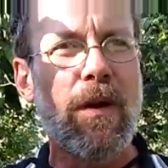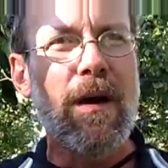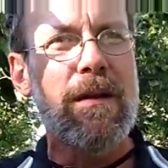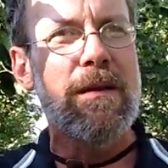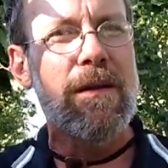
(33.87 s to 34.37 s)

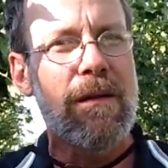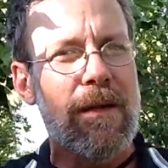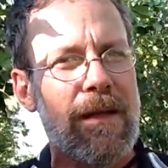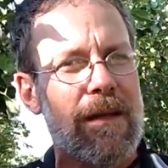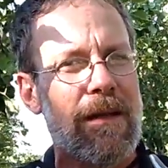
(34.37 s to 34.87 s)
brought
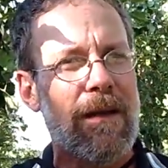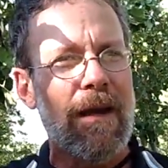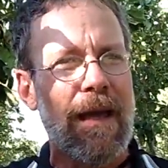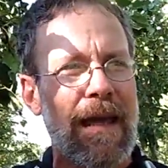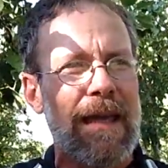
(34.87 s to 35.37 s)
here in
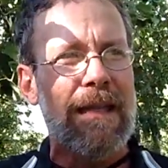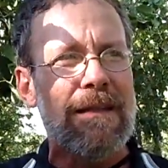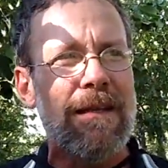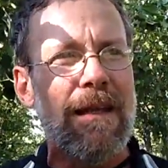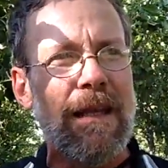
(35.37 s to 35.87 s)

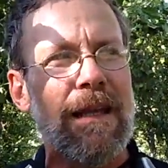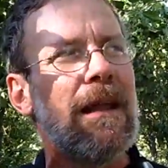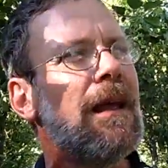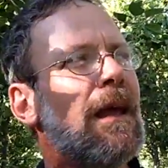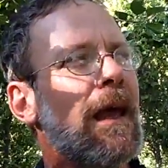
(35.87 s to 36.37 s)

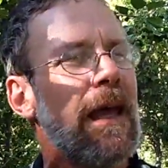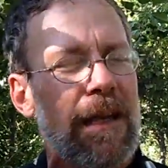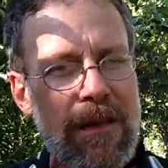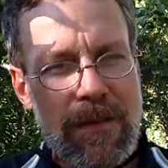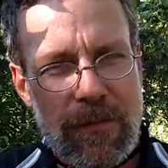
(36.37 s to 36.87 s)

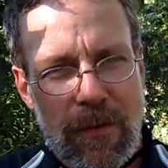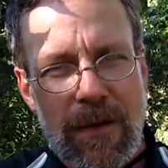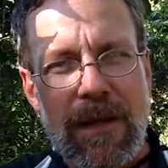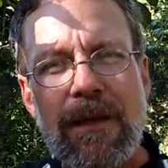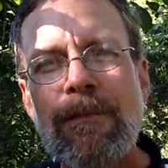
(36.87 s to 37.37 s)

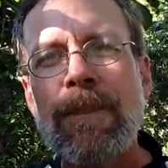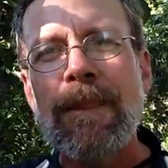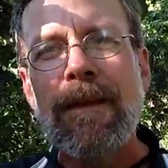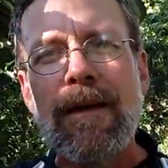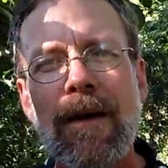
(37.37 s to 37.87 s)
1883.
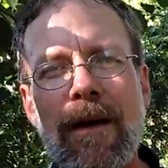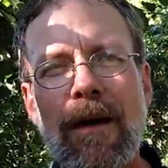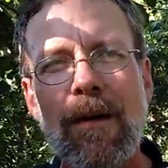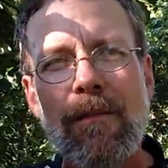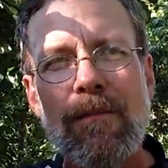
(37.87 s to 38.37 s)

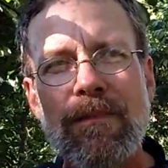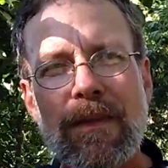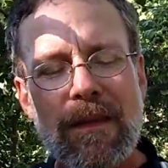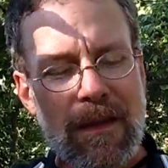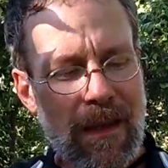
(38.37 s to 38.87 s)
And
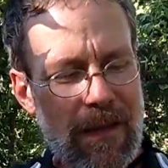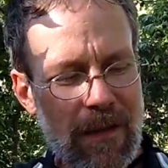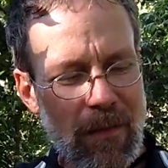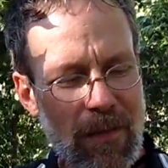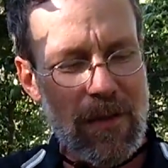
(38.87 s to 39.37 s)

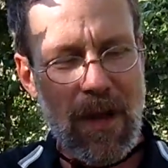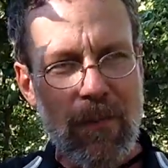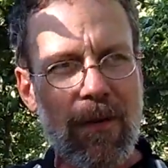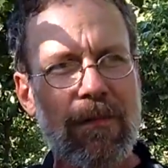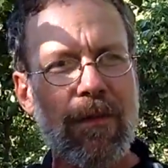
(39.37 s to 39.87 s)
there were a
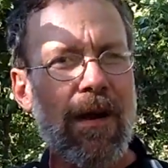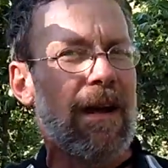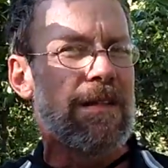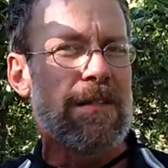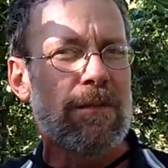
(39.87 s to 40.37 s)
number of
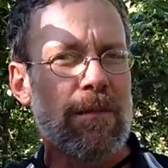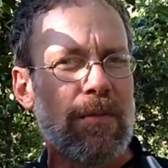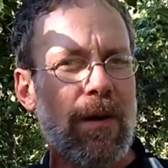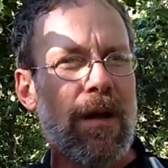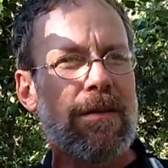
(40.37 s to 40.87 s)
varieties that
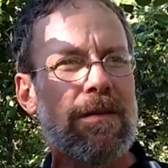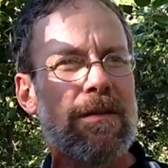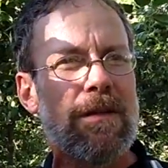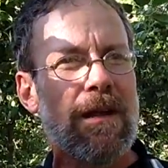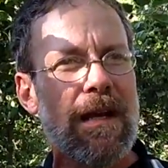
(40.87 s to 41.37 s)
were brought
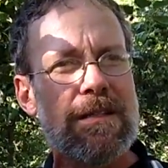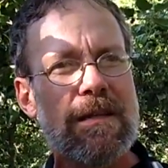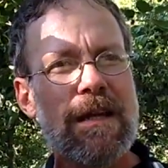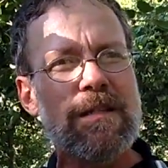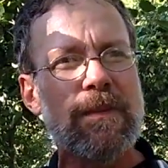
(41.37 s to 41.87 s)
to the
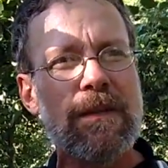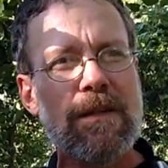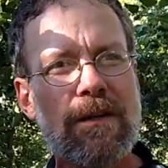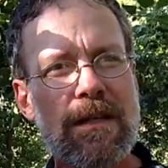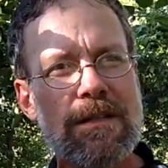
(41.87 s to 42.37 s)
United States
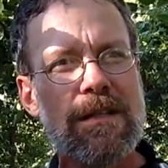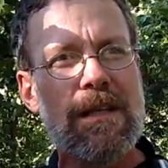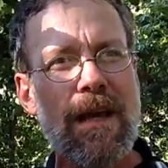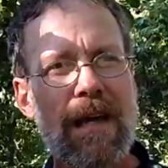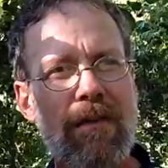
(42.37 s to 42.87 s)
by the
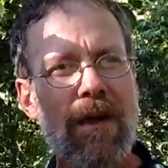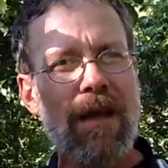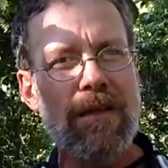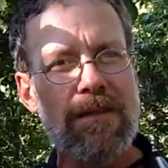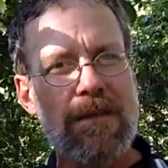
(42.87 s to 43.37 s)
USDA
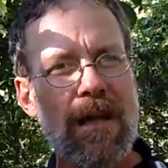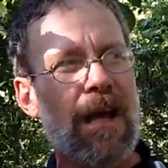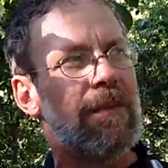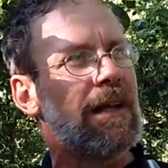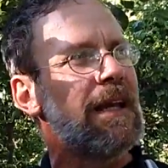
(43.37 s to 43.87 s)
around this
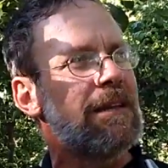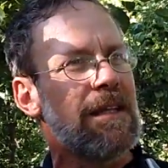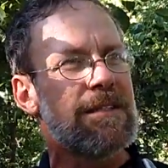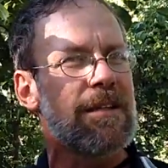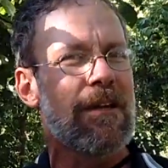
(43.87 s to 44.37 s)
time. In
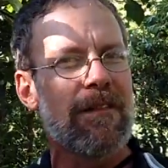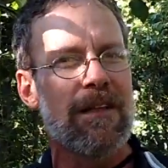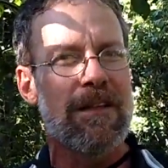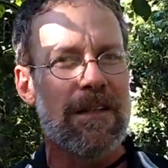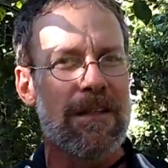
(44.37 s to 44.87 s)

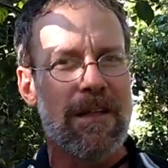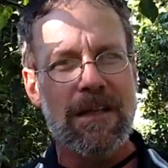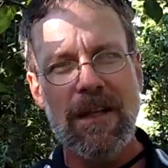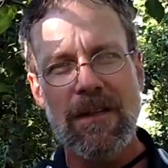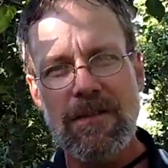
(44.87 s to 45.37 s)
1870,
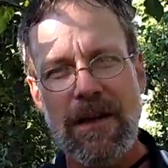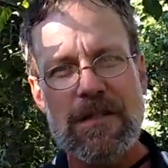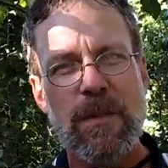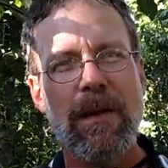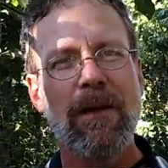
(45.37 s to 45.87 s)
the yellow
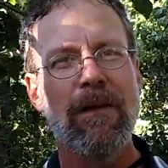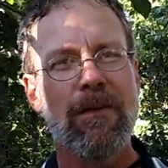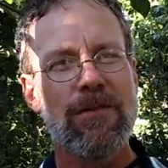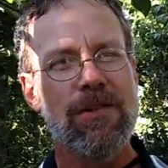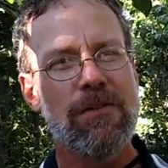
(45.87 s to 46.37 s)

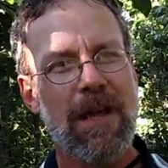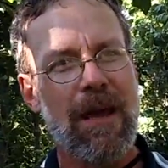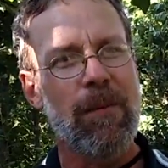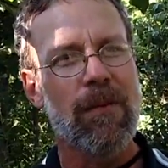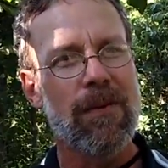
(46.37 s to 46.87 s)
transparent or June
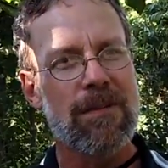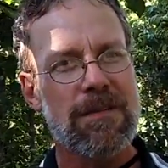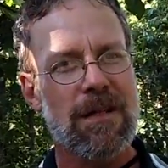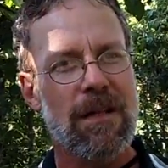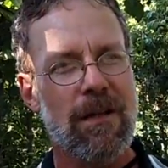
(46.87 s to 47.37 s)
apple that
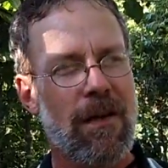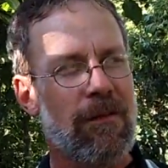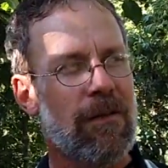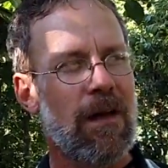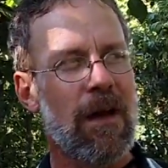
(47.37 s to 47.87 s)
we sell an
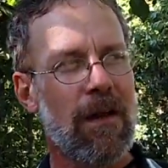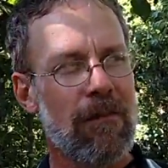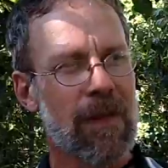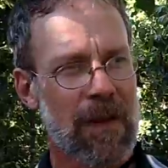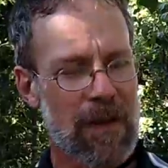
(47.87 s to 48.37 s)
awful lot
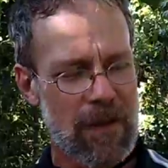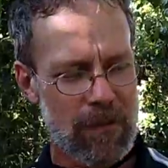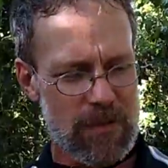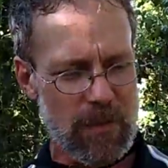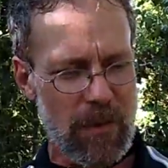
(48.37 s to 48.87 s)
of
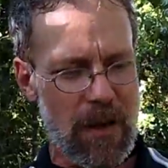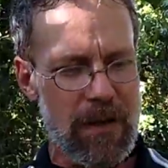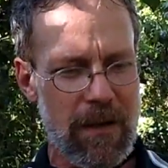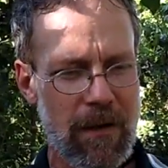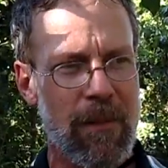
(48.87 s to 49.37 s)
was
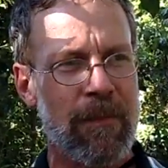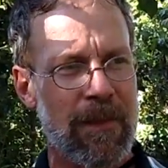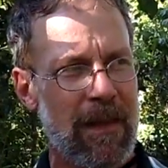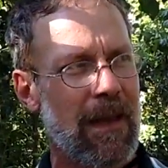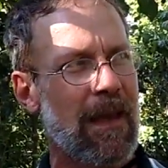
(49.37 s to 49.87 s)
brought here.
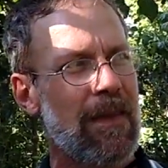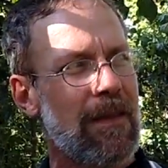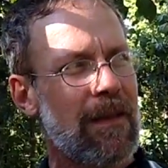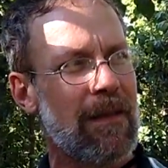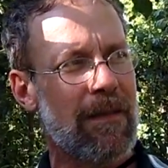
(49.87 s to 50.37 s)

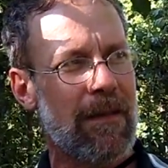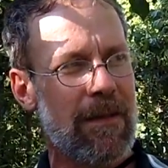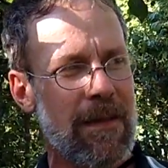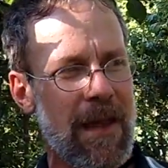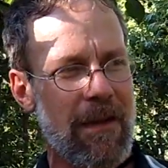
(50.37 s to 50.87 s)
And
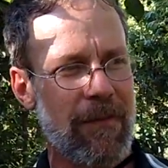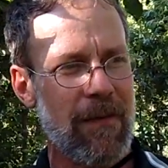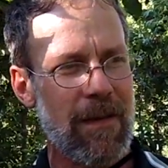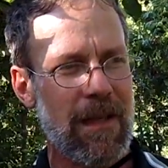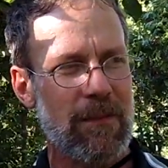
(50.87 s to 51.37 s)
the
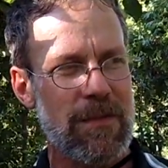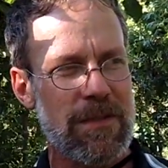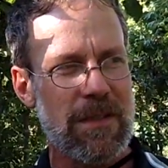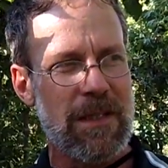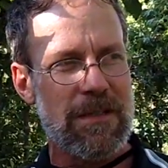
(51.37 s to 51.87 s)
effort then
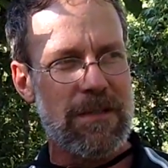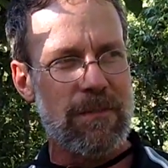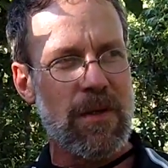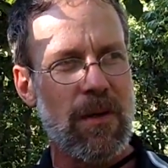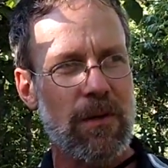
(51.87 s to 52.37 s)
was to get
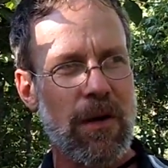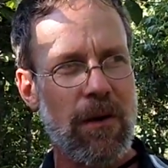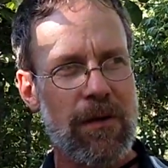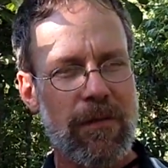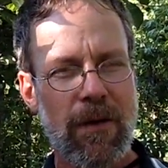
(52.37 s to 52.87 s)
some cold
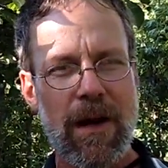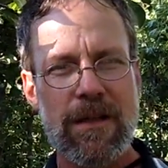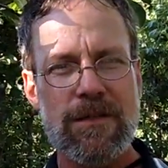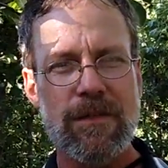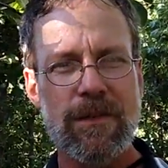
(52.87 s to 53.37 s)
hardy
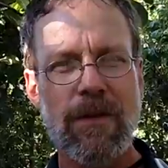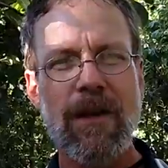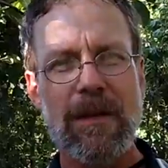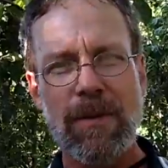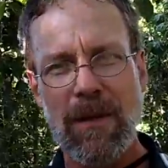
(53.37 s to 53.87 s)
varieties for the
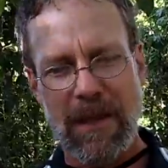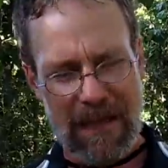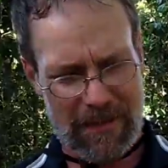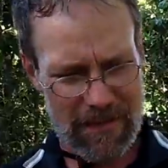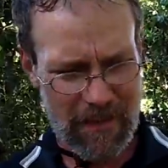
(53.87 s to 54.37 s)
Great
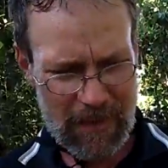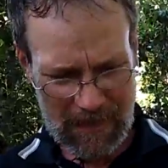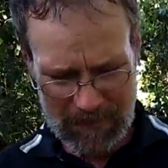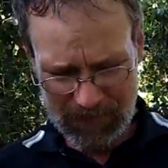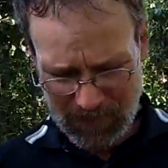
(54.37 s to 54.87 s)
Plains.
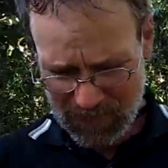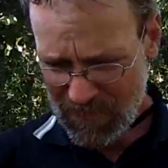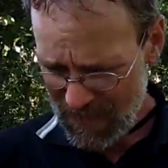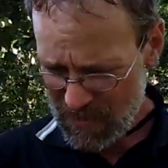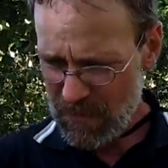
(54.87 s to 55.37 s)

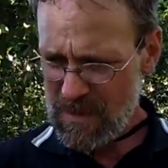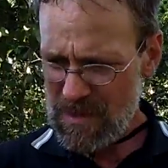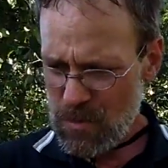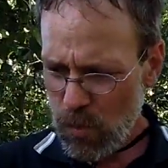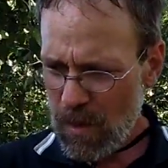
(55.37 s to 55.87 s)
So
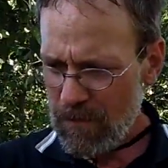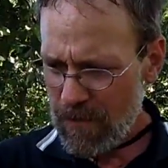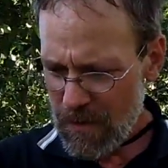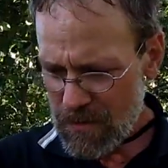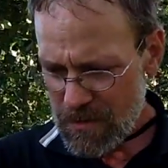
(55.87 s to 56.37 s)
this is one
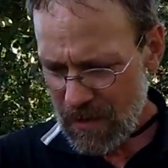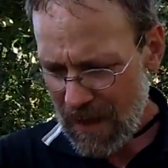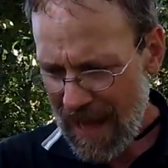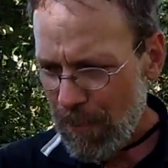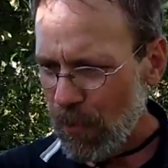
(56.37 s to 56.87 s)
of those
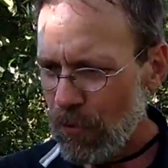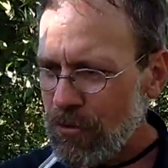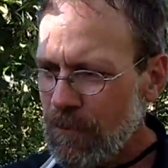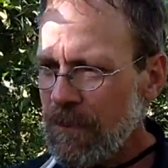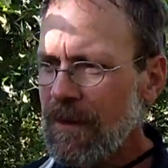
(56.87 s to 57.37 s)

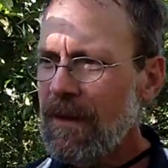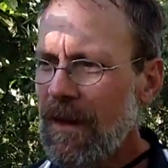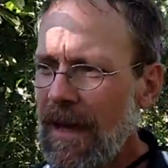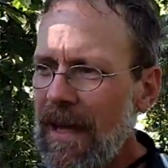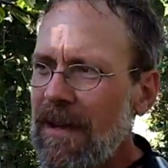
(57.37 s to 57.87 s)
apples.
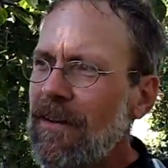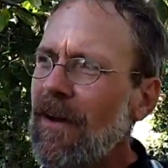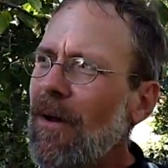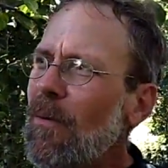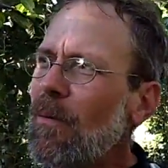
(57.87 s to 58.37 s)

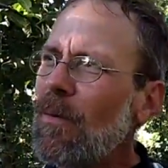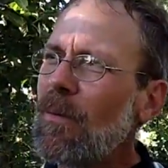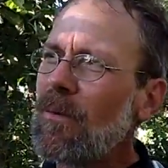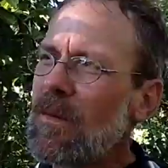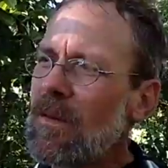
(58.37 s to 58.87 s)
And
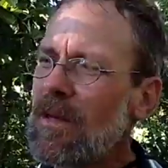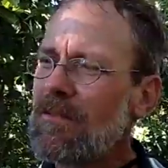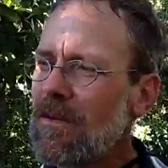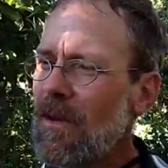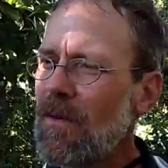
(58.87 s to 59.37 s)

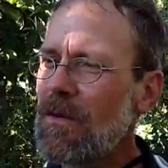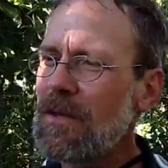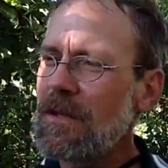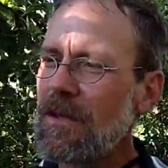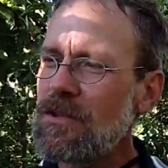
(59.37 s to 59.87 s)
even though
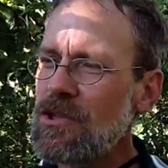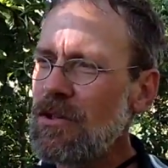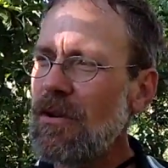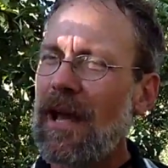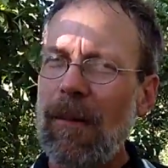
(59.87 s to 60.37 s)
the
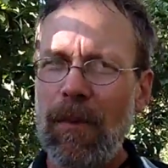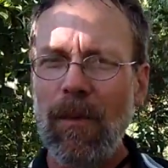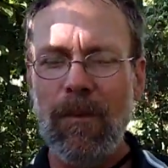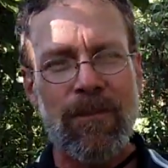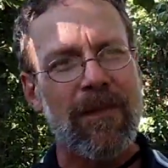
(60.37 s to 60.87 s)
June
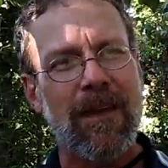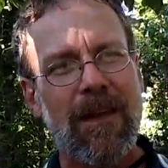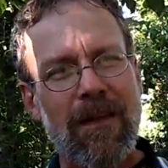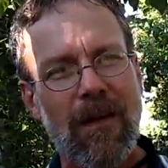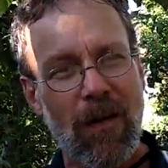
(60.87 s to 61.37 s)
apple
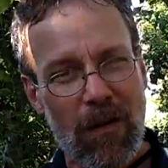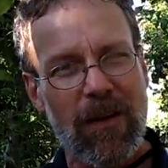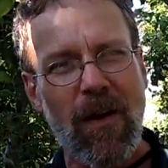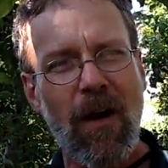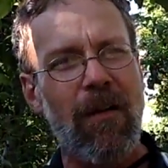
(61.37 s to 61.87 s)
and the
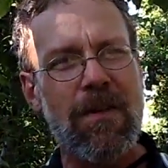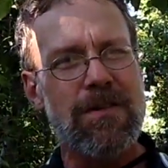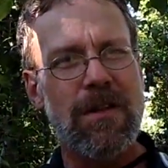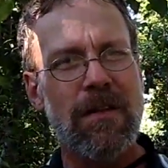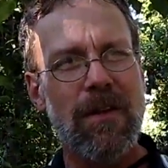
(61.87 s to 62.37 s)
early
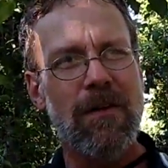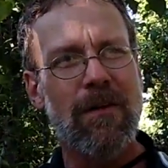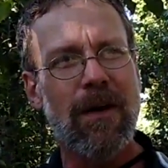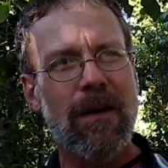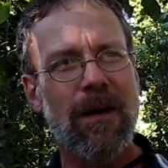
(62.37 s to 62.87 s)
harvest,
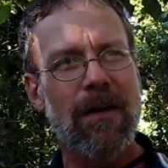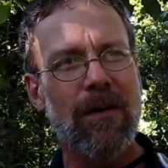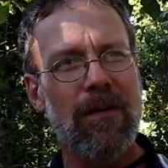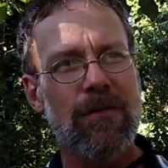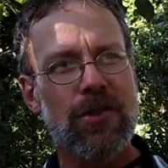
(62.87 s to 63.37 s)

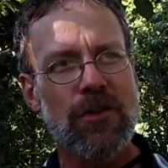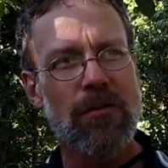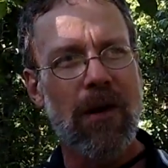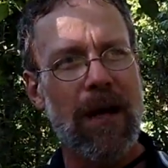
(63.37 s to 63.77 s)
another June